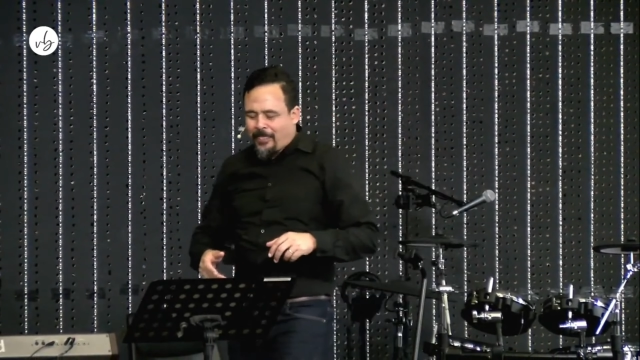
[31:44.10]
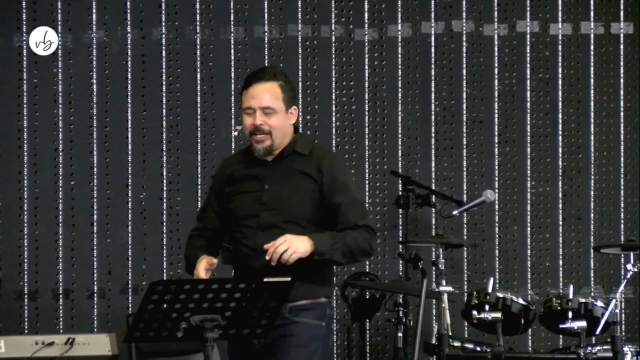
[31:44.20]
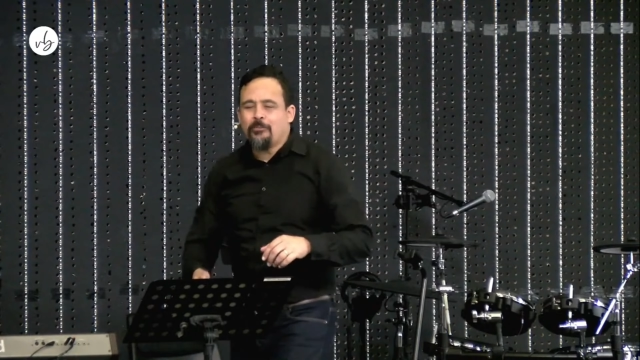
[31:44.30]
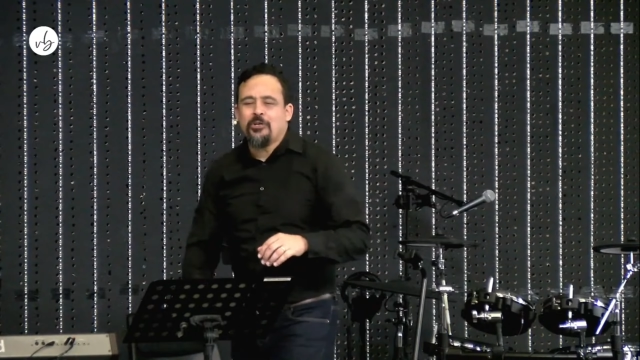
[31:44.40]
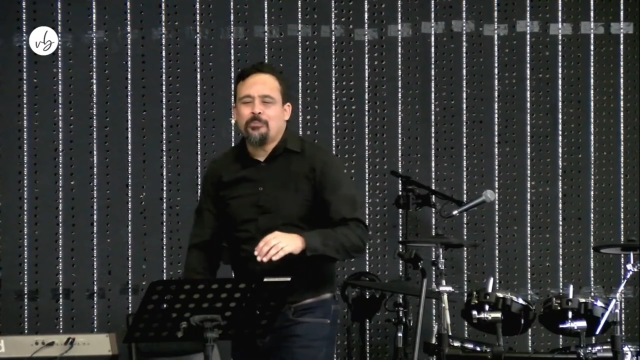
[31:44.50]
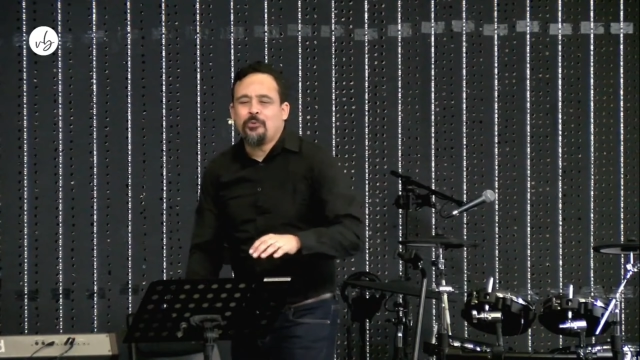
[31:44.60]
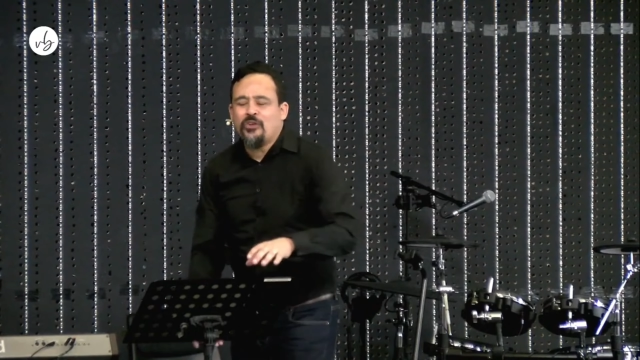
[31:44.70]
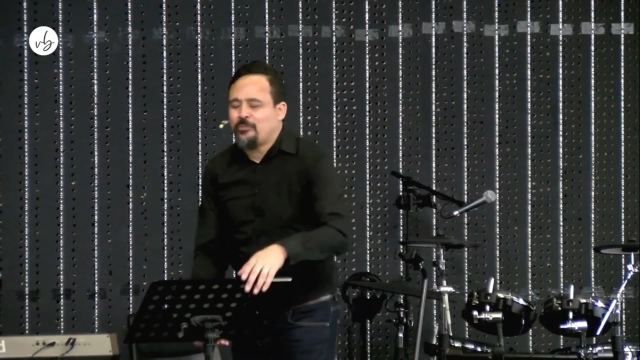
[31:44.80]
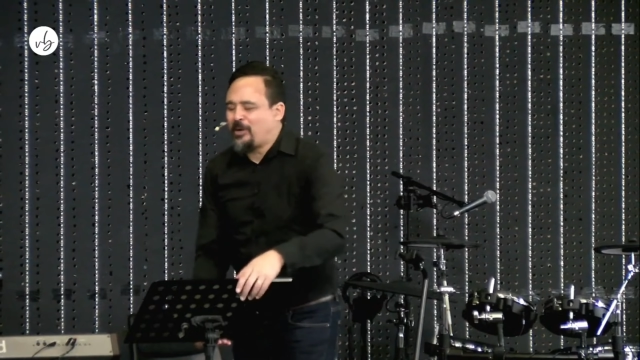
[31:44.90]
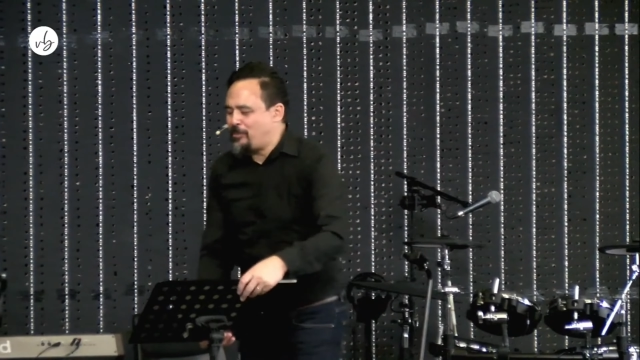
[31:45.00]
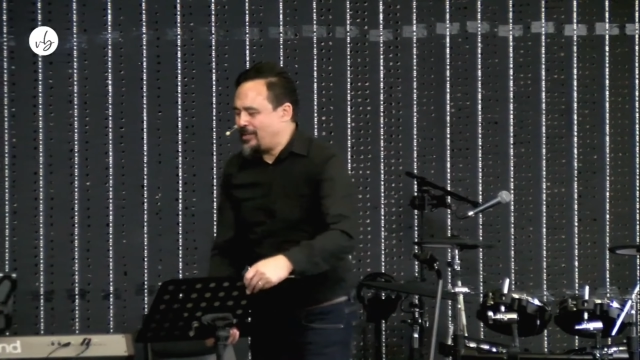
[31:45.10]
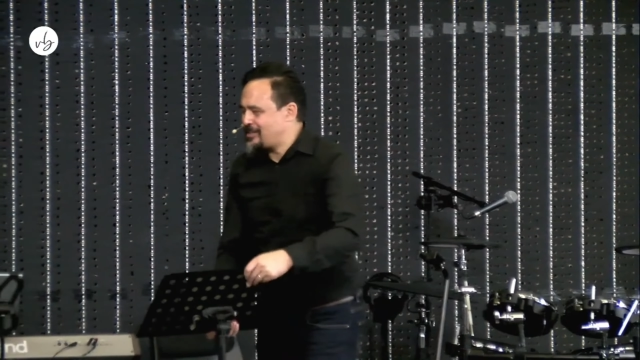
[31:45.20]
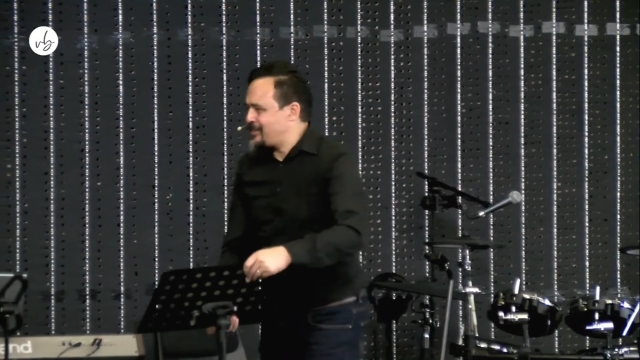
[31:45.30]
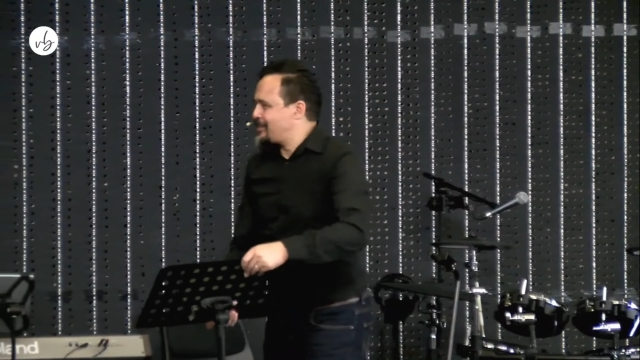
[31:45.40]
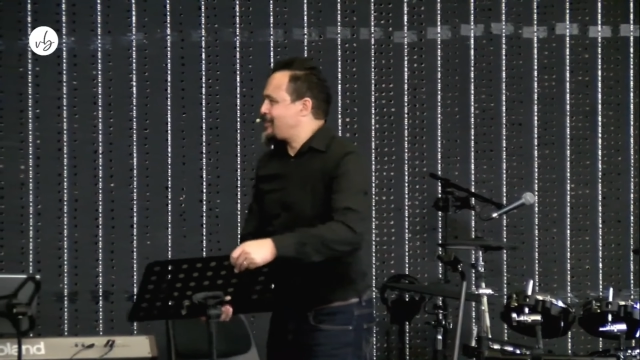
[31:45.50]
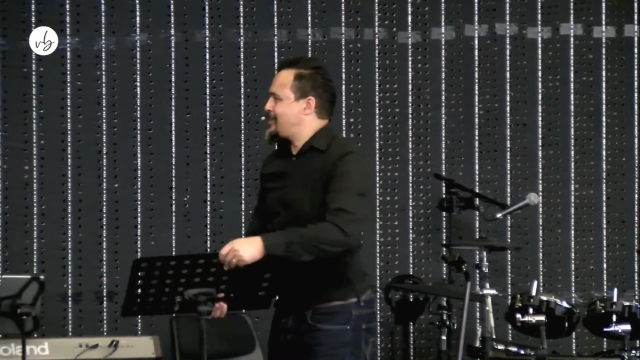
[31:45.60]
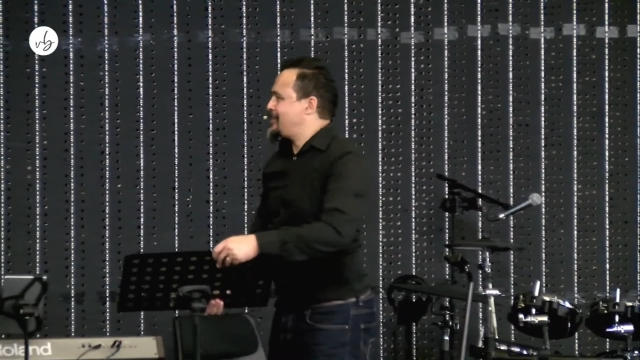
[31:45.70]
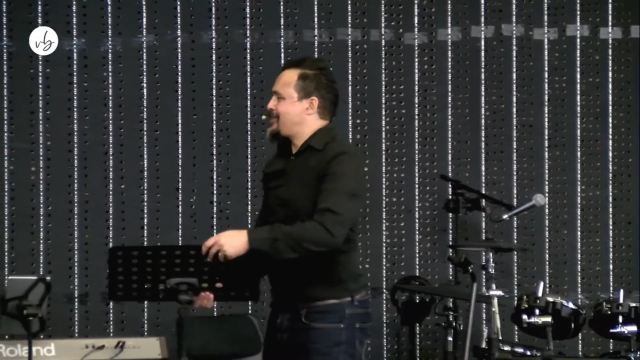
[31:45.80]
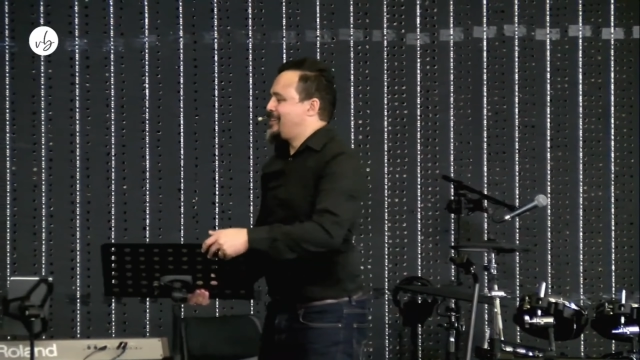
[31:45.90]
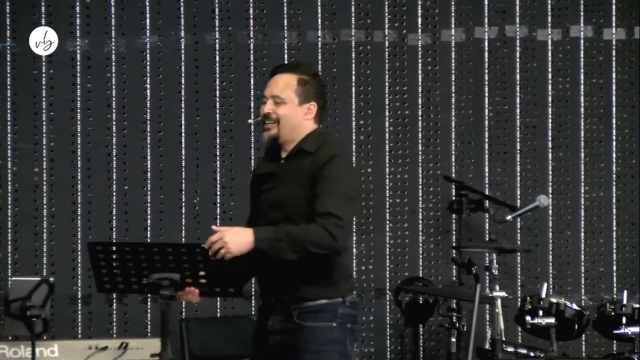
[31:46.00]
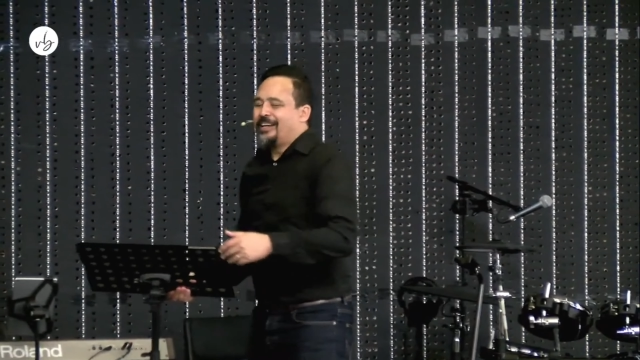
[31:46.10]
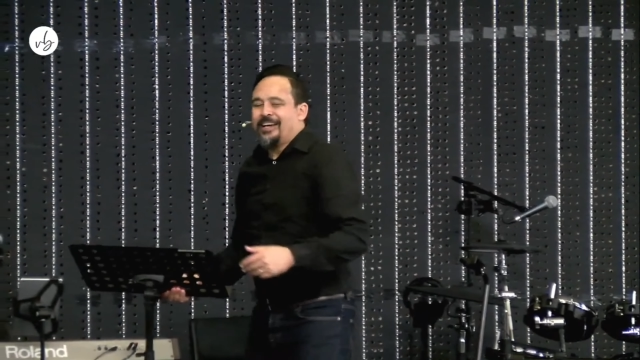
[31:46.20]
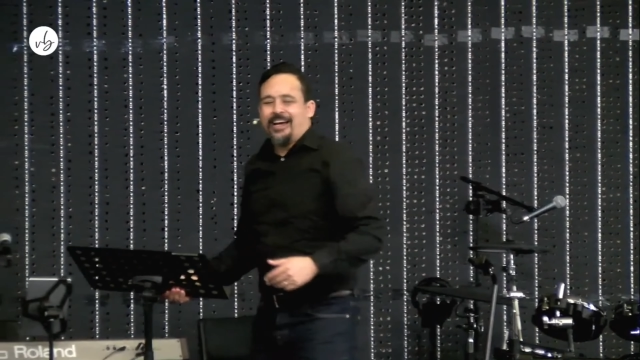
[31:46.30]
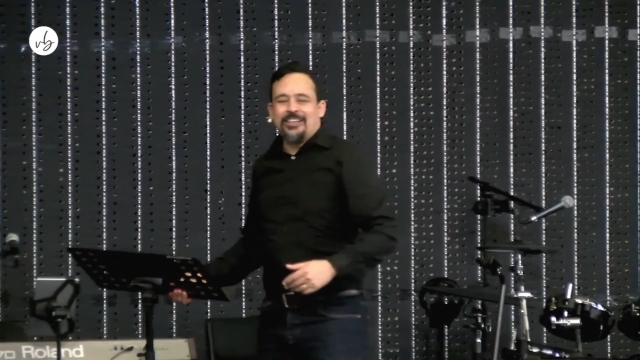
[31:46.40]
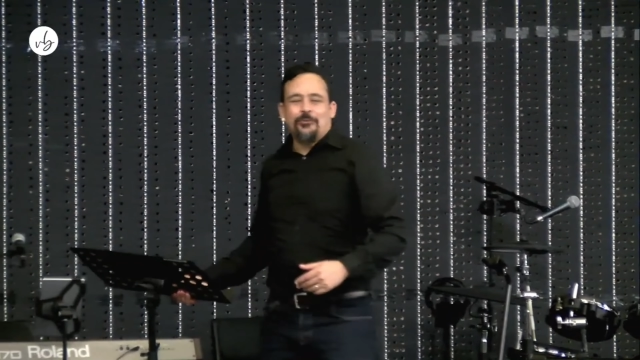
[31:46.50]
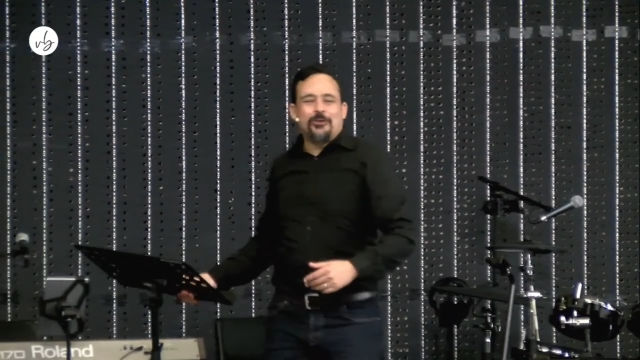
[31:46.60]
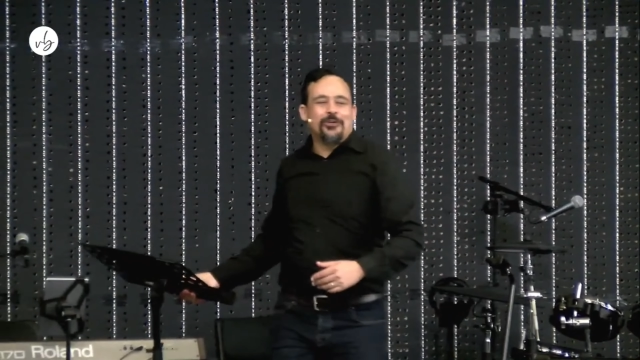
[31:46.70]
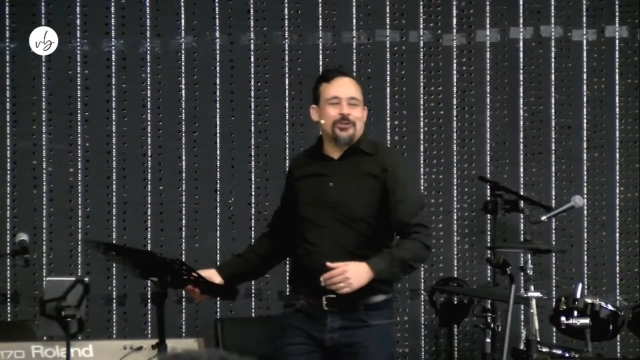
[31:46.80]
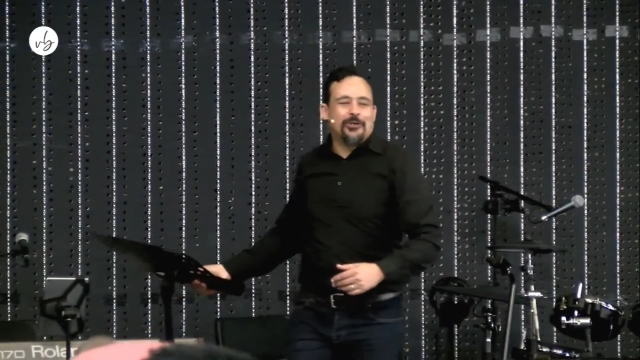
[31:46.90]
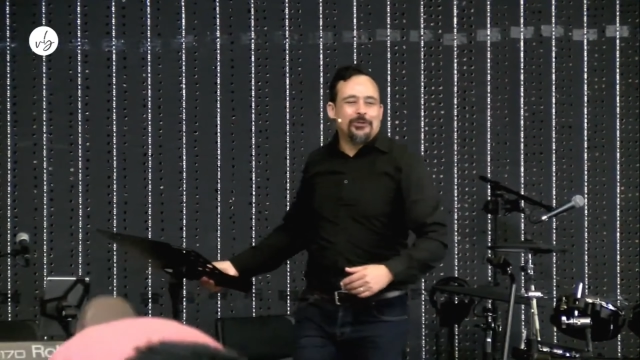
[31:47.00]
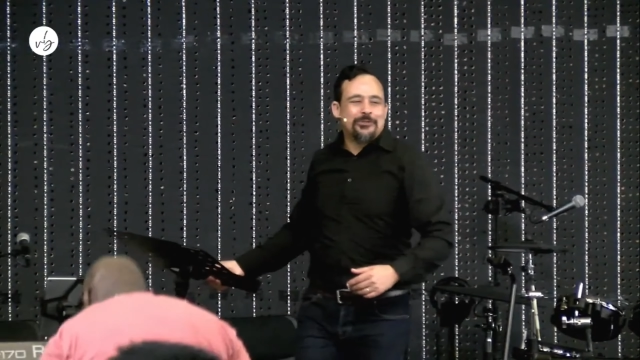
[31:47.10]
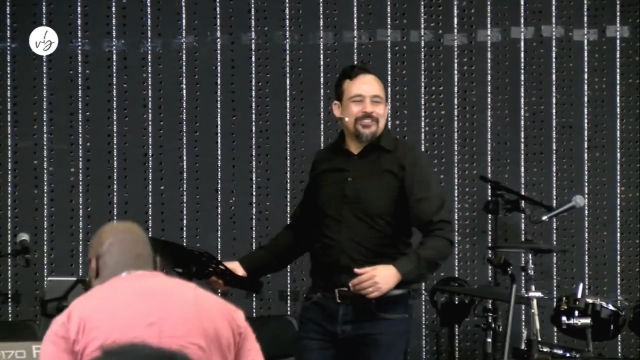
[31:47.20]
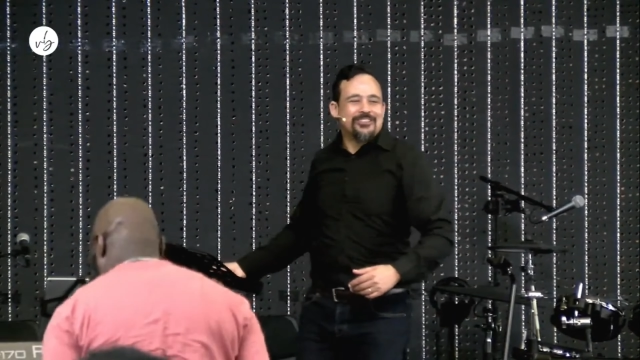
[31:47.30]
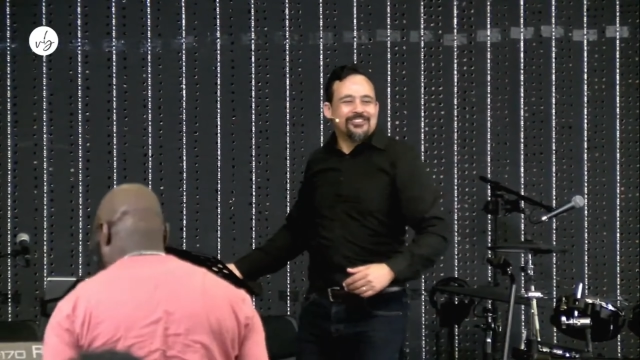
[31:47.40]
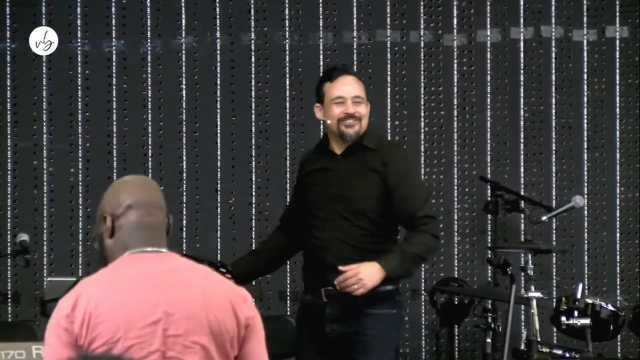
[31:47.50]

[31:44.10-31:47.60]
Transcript: And I'm going to pray for my brothers and sisters, and then we're going to close.